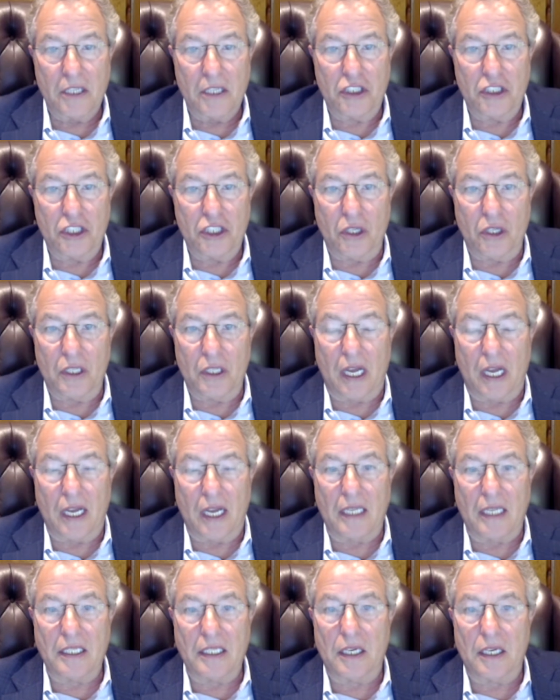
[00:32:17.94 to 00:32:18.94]
Should.
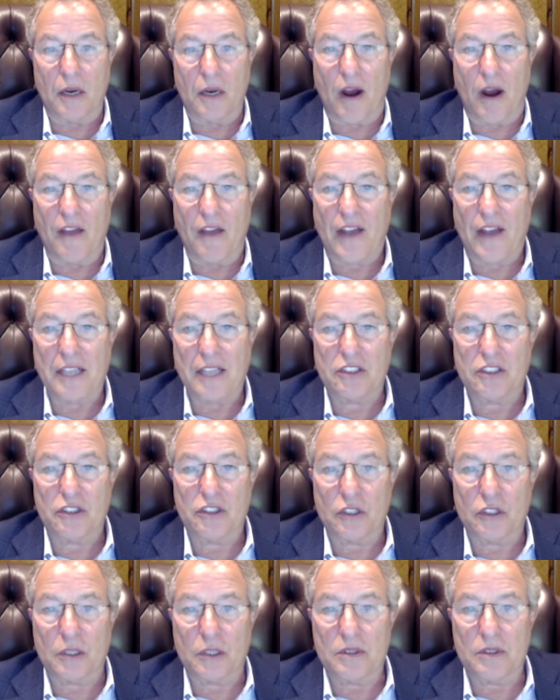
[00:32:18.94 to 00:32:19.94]
I've had
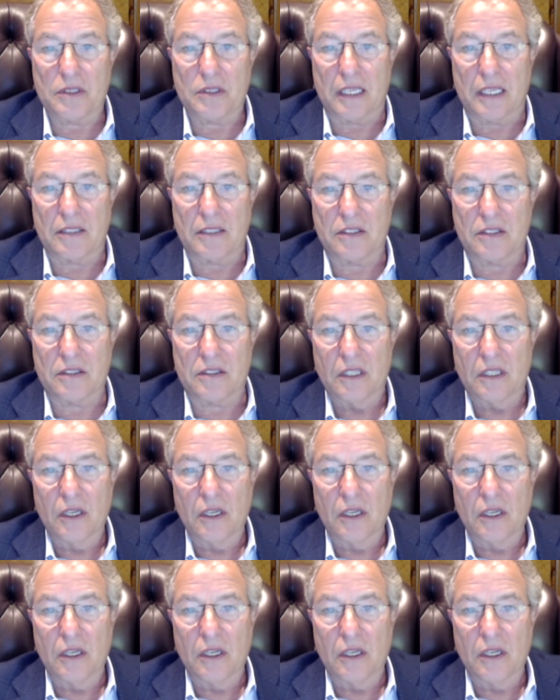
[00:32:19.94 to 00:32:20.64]
circumstances